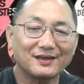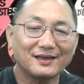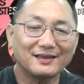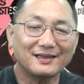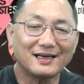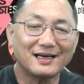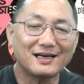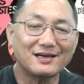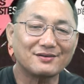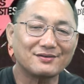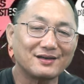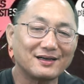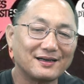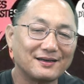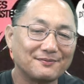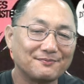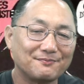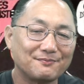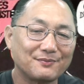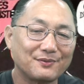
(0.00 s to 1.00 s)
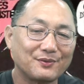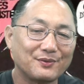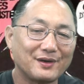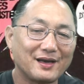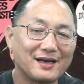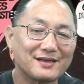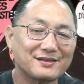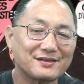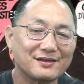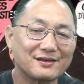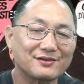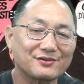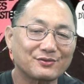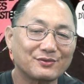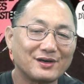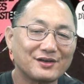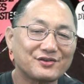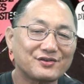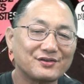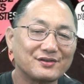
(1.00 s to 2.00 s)
now we ask this
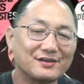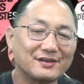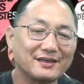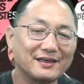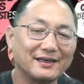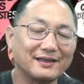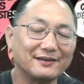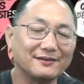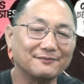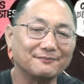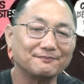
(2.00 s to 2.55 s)
question again.